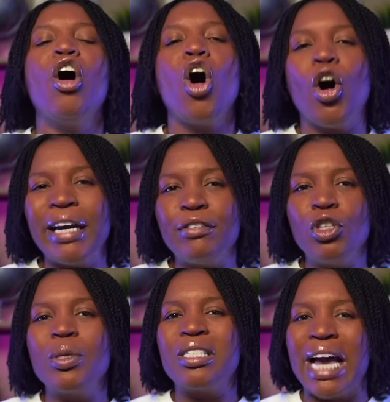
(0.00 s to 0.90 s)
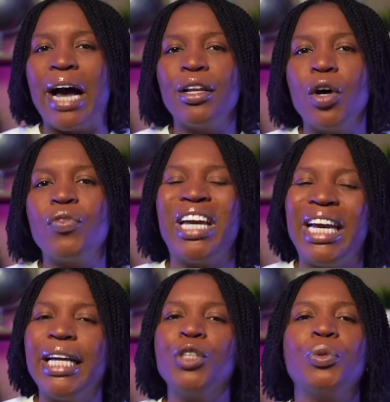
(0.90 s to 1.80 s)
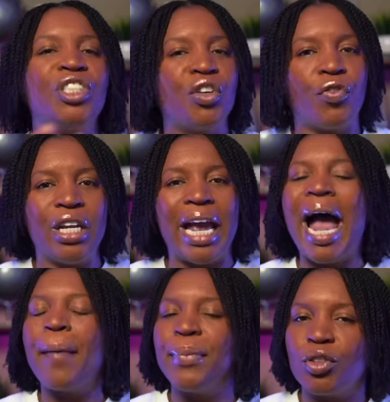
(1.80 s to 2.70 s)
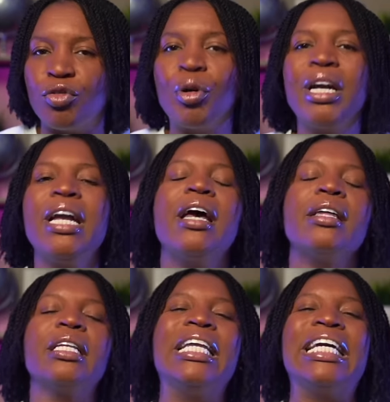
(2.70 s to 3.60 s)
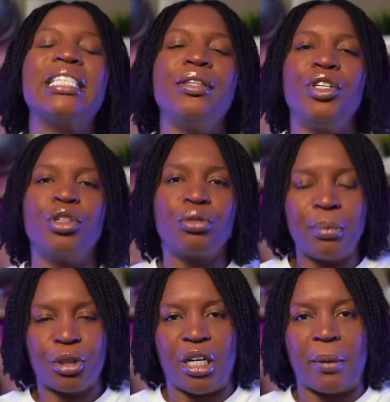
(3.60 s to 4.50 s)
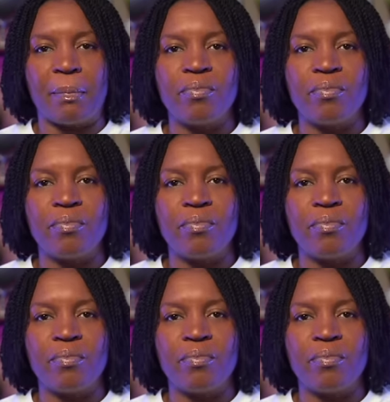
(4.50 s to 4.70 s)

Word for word: All you have to do is download the English with Tiffani app. It's free. The link is in the description.